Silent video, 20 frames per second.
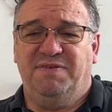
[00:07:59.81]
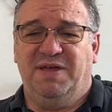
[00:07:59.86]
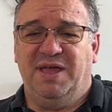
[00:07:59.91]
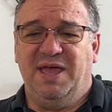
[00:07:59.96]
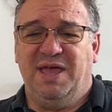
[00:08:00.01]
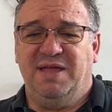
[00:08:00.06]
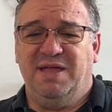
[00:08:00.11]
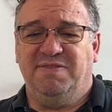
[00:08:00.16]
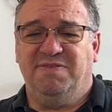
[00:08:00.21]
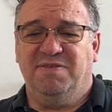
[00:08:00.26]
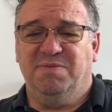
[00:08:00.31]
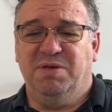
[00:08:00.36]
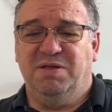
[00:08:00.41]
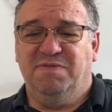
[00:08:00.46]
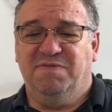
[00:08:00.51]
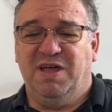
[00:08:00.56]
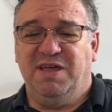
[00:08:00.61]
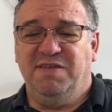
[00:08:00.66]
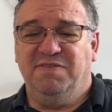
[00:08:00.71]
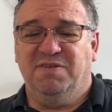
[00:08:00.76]
I had some
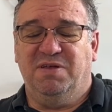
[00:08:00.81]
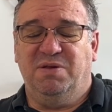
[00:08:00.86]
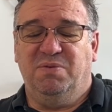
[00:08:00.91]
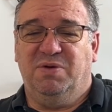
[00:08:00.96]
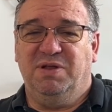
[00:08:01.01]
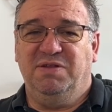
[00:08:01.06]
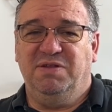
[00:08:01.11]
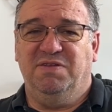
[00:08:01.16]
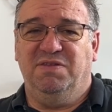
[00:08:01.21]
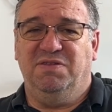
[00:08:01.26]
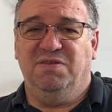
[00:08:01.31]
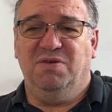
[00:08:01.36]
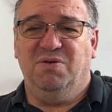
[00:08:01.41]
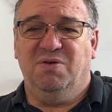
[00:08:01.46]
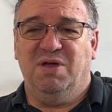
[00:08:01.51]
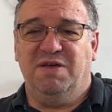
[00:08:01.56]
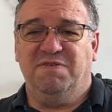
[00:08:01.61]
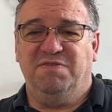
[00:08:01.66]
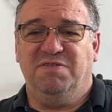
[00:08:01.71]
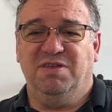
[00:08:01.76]
advice on what to do
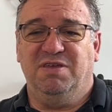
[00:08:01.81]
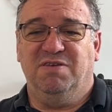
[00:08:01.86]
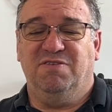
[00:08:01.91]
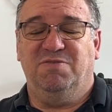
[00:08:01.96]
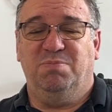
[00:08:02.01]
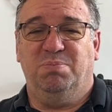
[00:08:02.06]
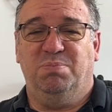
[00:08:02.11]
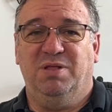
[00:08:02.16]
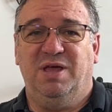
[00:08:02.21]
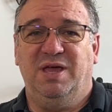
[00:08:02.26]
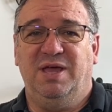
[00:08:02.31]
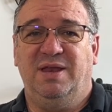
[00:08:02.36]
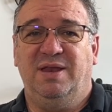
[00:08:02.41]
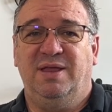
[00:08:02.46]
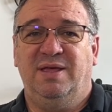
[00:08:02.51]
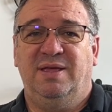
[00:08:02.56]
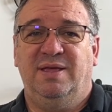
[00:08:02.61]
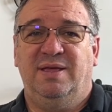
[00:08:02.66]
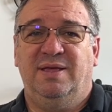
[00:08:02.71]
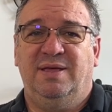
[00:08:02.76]
after you split,
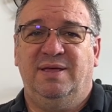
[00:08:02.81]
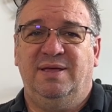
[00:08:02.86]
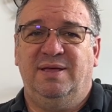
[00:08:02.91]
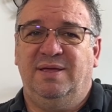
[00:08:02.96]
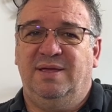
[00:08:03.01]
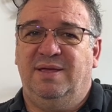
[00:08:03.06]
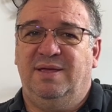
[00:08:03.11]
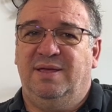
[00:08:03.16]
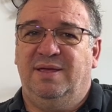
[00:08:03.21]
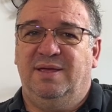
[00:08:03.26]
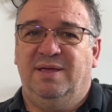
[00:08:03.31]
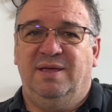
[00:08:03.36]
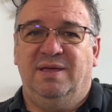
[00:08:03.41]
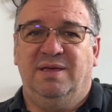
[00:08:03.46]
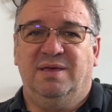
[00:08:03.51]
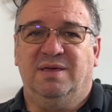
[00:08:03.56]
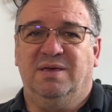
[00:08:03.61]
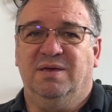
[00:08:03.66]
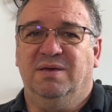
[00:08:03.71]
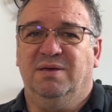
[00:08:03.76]

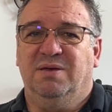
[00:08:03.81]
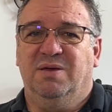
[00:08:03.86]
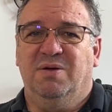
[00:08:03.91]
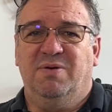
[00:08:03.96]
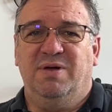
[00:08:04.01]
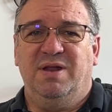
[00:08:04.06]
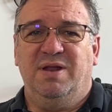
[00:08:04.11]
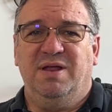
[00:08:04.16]
go on